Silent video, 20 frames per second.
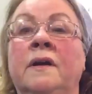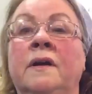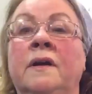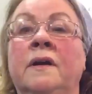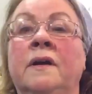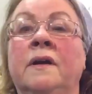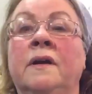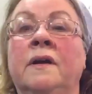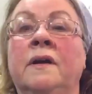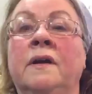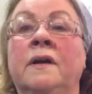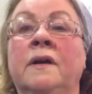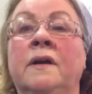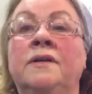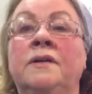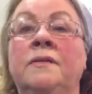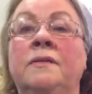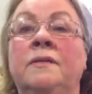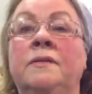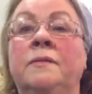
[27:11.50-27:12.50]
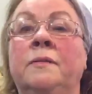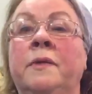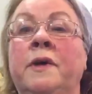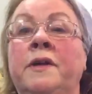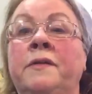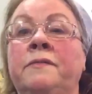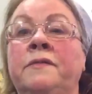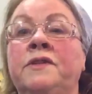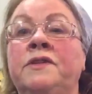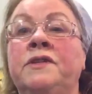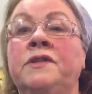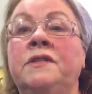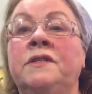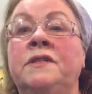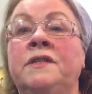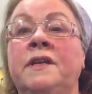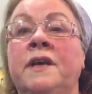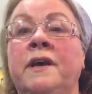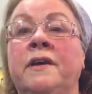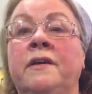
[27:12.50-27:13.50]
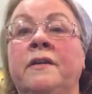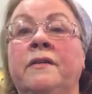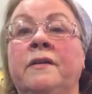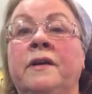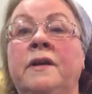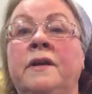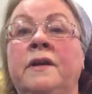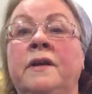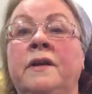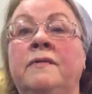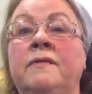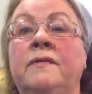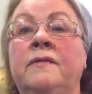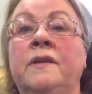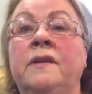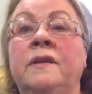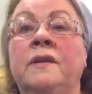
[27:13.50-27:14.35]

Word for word: I told you the button was just decorative.